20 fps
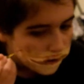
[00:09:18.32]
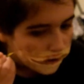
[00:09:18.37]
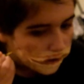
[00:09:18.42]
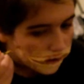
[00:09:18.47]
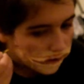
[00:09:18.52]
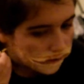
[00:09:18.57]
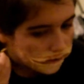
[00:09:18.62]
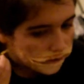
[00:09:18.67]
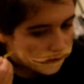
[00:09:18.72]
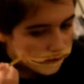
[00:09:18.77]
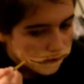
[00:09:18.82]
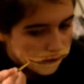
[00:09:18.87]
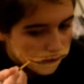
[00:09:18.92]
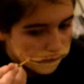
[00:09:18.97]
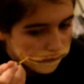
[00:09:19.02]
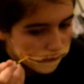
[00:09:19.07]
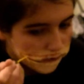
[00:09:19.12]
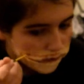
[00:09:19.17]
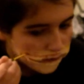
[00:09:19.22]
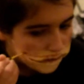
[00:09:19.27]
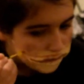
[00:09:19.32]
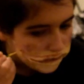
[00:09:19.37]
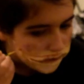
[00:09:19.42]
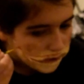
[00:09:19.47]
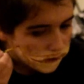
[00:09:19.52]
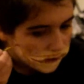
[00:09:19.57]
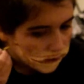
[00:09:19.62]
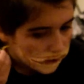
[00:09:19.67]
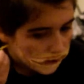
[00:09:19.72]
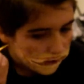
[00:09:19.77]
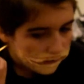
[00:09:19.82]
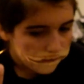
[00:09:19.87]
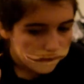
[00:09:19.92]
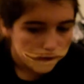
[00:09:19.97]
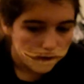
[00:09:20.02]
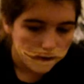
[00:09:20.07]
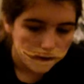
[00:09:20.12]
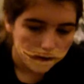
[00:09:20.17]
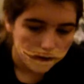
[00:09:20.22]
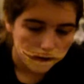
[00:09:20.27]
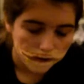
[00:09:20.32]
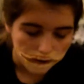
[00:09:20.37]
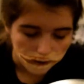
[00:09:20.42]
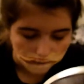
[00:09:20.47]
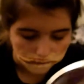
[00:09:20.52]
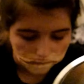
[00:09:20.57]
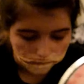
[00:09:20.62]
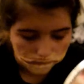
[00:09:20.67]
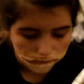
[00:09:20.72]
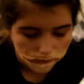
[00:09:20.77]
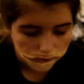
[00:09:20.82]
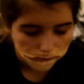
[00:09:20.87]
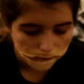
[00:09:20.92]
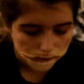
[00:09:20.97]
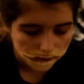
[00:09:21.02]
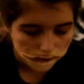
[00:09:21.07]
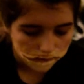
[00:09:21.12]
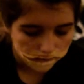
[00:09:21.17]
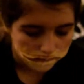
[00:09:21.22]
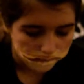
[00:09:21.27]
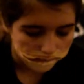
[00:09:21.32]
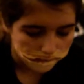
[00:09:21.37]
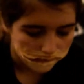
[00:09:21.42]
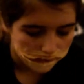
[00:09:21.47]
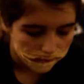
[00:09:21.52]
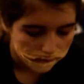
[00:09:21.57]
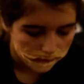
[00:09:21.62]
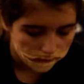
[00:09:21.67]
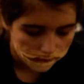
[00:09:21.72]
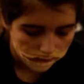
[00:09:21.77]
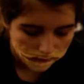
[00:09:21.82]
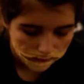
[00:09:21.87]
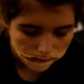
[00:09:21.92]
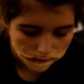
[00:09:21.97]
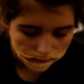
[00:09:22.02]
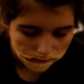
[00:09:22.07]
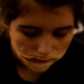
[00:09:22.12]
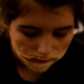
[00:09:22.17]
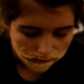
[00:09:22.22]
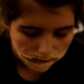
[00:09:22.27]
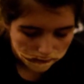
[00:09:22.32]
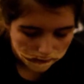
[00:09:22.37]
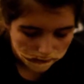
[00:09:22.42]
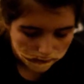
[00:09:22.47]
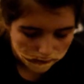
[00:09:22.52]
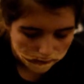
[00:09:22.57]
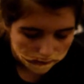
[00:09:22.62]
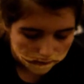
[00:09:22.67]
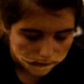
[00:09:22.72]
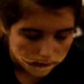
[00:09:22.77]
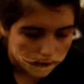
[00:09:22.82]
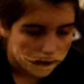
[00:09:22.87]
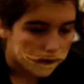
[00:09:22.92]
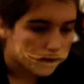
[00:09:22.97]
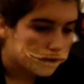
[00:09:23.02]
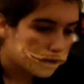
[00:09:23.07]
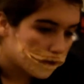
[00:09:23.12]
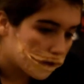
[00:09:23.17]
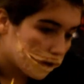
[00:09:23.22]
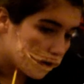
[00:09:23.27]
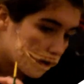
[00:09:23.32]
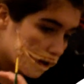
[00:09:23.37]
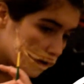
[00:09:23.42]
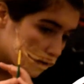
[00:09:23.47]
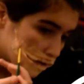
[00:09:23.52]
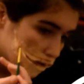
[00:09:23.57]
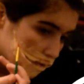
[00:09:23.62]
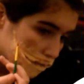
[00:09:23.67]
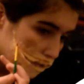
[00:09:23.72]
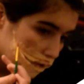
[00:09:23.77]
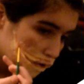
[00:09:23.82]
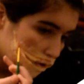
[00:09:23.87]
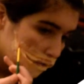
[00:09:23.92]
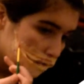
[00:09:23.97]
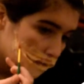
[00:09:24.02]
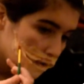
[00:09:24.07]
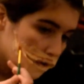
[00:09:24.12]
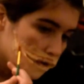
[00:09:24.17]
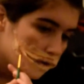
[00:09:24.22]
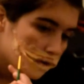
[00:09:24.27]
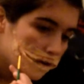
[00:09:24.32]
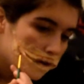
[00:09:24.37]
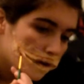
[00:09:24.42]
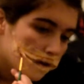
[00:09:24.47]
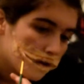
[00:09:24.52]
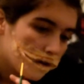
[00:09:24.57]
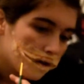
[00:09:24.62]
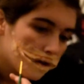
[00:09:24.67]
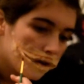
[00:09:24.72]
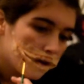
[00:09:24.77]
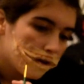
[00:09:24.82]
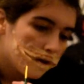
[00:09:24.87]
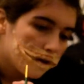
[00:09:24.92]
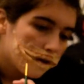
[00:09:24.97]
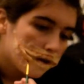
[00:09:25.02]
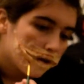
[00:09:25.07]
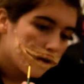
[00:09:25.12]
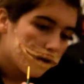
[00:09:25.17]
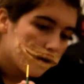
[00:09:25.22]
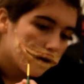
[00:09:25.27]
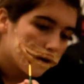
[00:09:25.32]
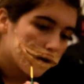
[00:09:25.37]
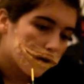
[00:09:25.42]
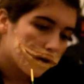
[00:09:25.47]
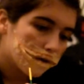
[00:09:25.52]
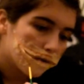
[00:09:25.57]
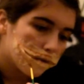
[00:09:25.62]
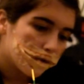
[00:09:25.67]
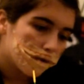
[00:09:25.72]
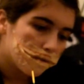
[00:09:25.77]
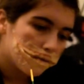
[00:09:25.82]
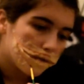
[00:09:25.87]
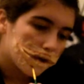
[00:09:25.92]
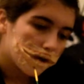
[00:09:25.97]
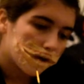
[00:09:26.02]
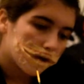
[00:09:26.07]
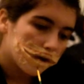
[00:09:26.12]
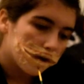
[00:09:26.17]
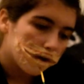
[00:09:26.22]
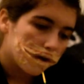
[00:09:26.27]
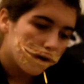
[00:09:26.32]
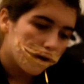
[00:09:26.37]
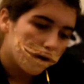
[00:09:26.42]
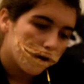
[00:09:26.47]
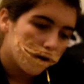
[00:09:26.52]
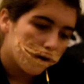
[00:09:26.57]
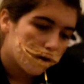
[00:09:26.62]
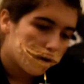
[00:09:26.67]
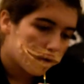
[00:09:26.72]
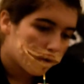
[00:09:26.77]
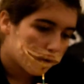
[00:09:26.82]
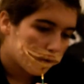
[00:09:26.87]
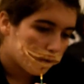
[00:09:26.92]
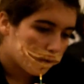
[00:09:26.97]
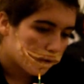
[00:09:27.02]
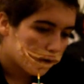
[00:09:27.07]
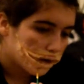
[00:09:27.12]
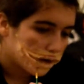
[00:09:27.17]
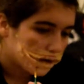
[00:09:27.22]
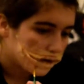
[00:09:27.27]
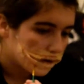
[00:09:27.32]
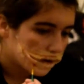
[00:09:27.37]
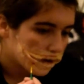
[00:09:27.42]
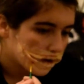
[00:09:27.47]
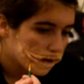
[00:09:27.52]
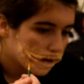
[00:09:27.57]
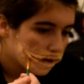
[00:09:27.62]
And you're just going to want it to be evenly and flowing, and then as you go down to the bottom, you're going to want to make it a lot wider.